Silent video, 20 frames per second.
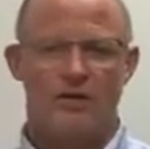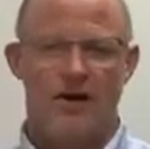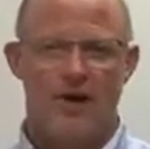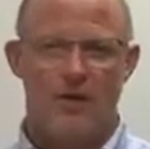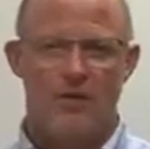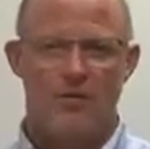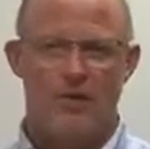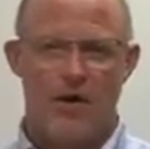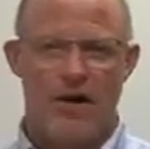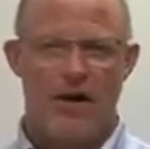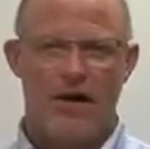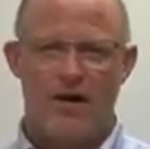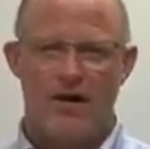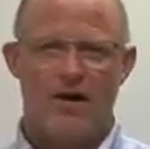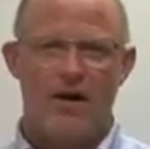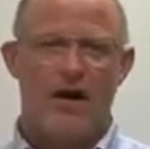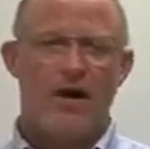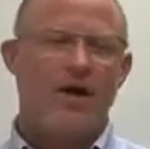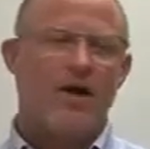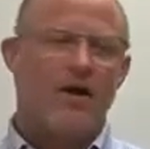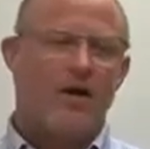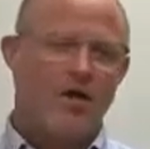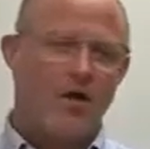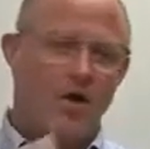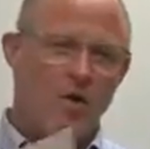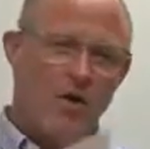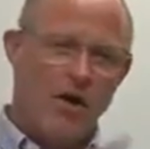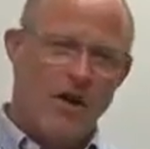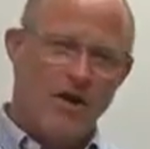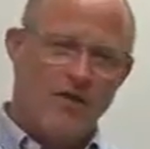that way.
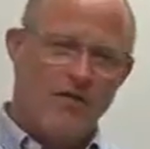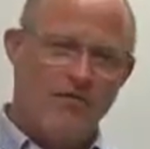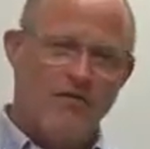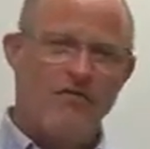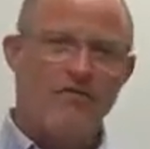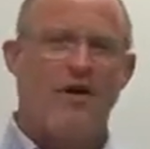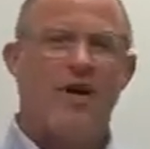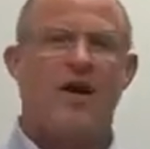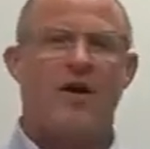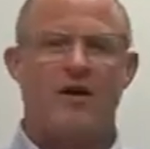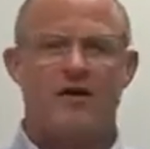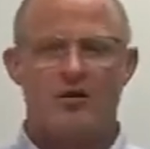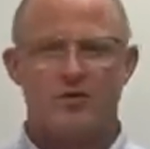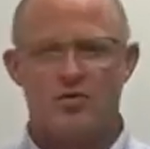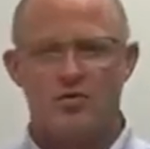Know how the front of your